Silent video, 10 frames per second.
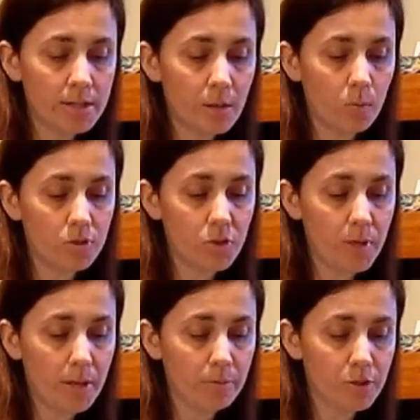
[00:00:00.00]
I want to be
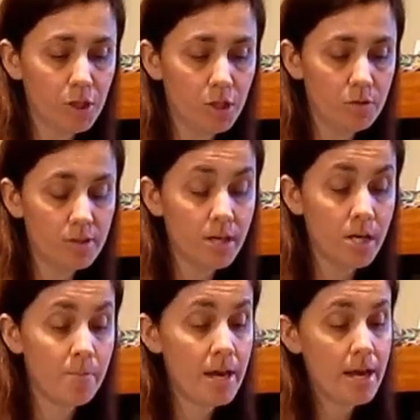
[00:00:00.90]
able to use
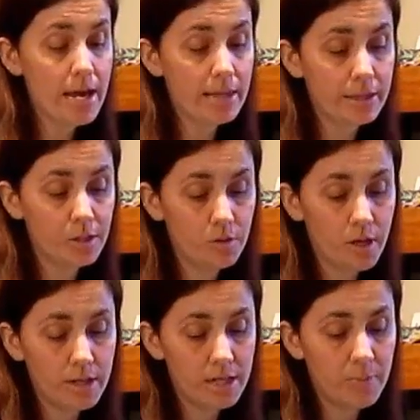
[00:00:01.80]
them, and they do not
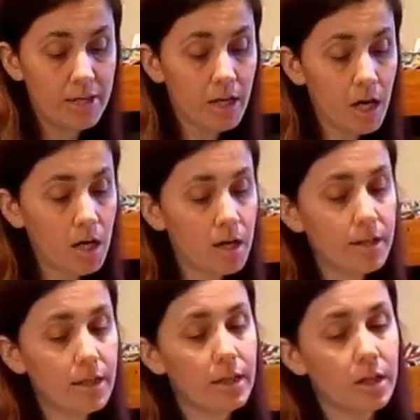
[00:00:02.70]
need to be cut
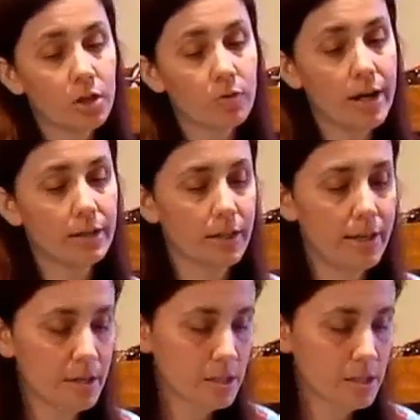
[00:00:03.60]
incorrectly.